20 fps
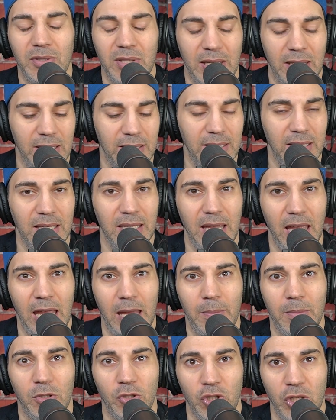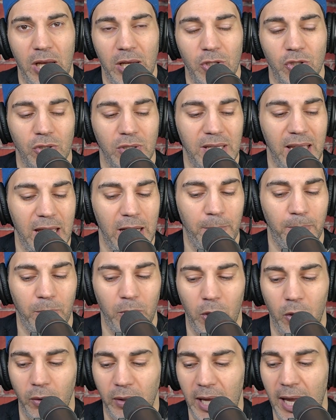It is the game changer. Get it
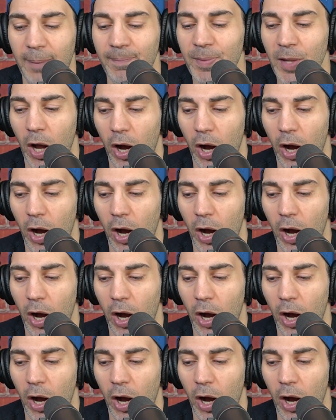below, okay?